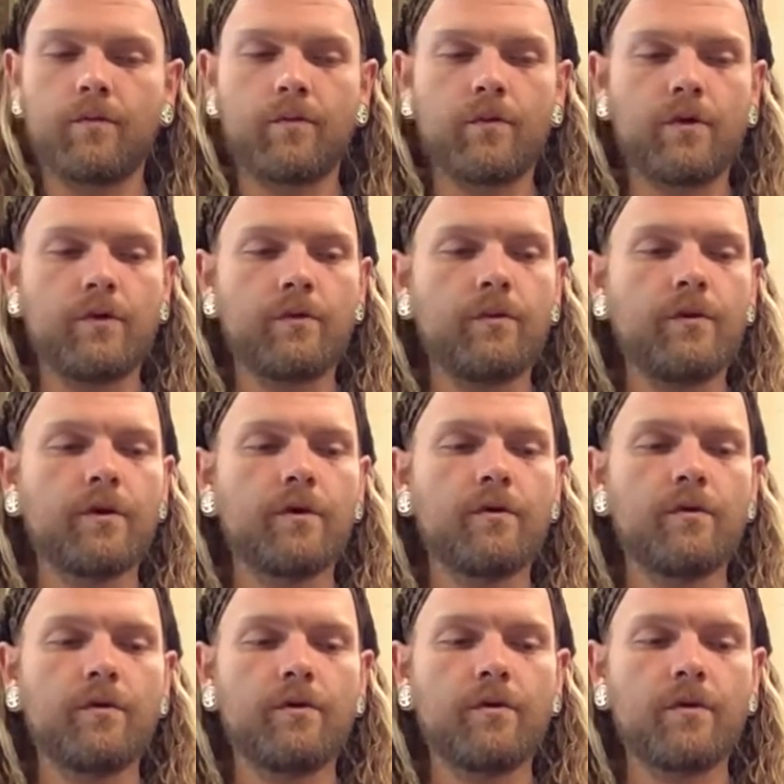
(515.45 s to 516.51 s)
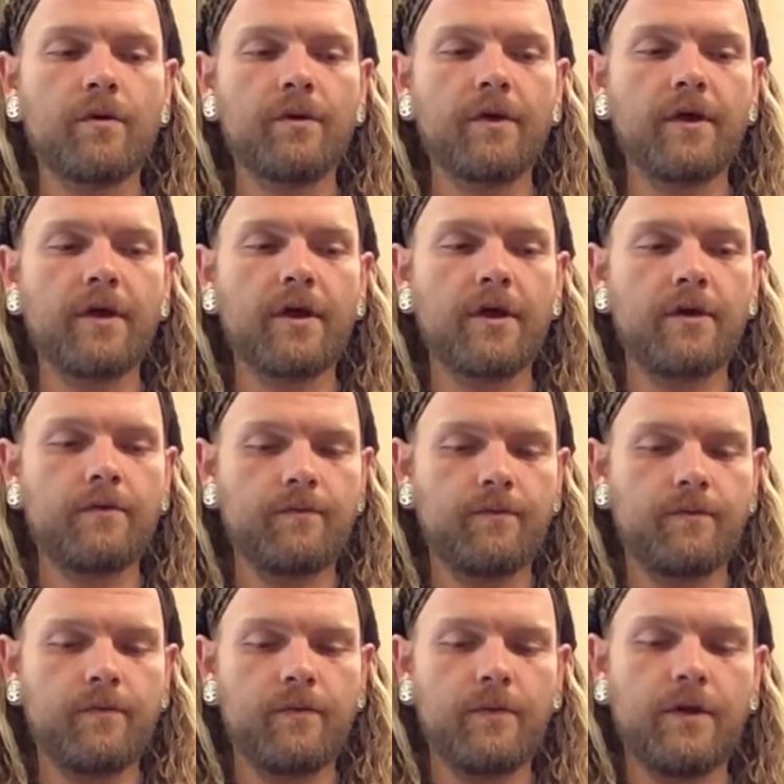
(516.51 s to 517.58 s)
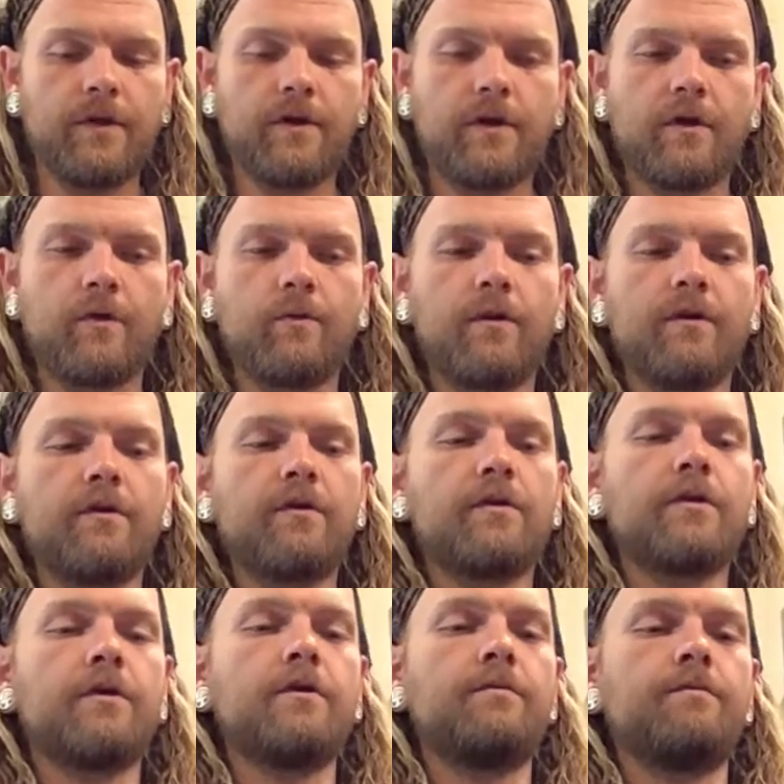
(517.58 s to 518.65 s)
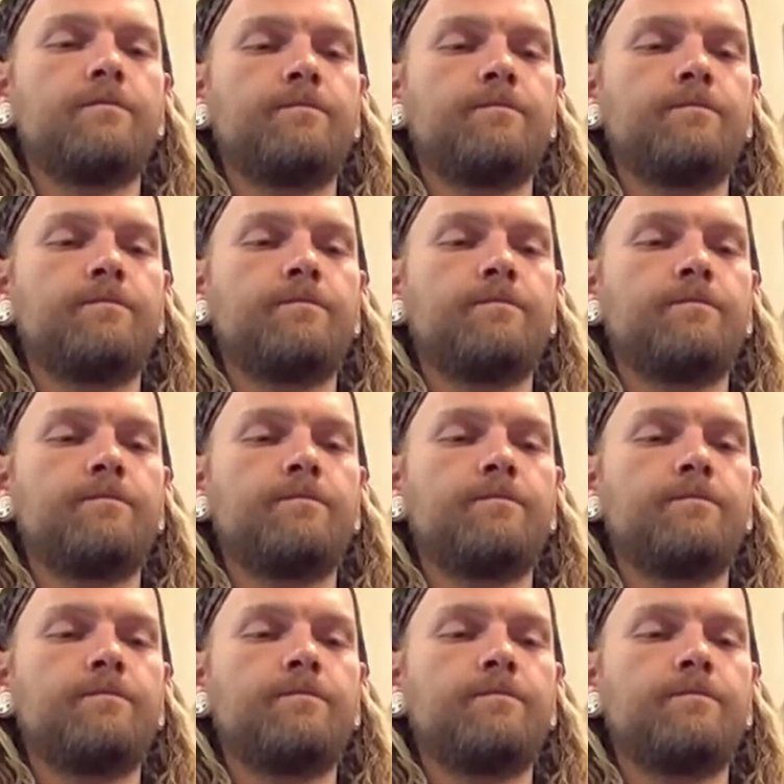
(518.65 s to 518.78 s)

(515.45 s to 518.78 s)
But working with what we got and how I've been doing it.